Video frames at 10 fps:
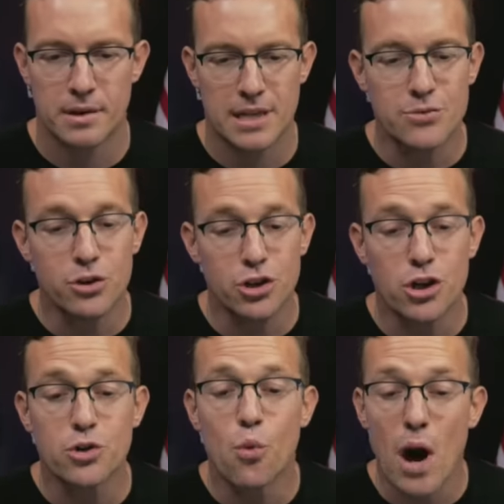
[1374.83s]
That's what they're
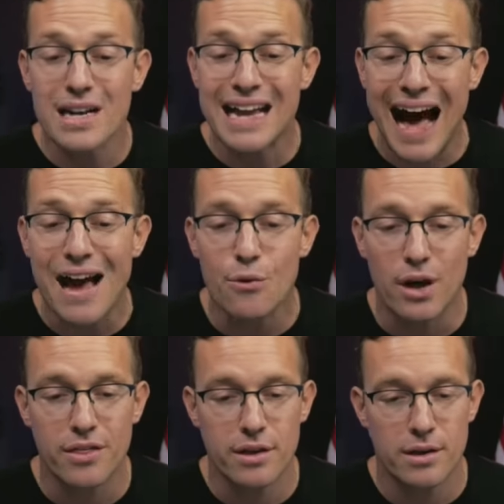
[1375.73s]
charging one guy
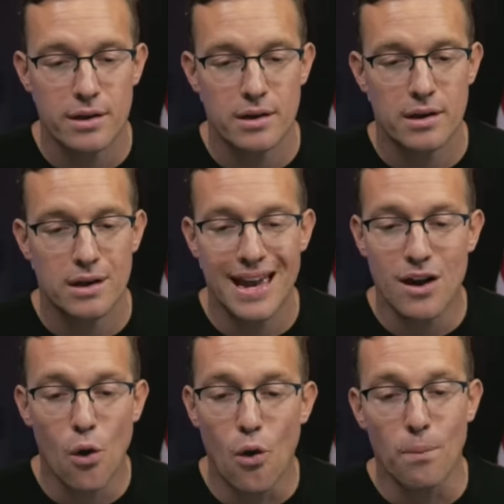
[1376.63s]
with. He
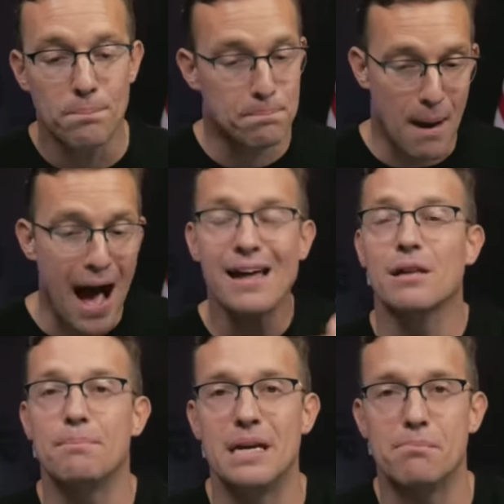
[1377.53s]
had a whole
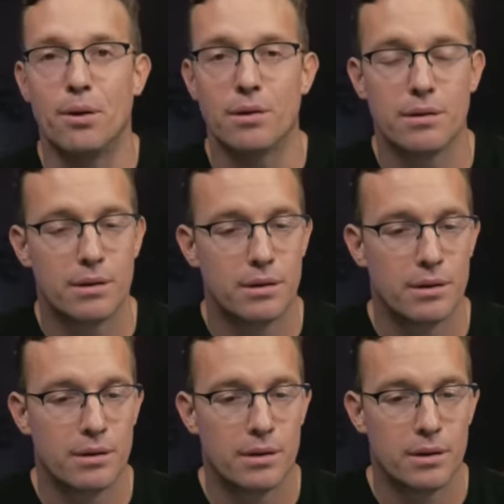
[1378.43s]
pile of people.
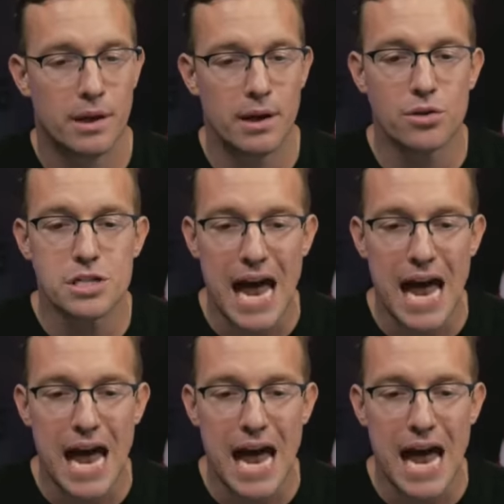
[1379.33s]
He had a whole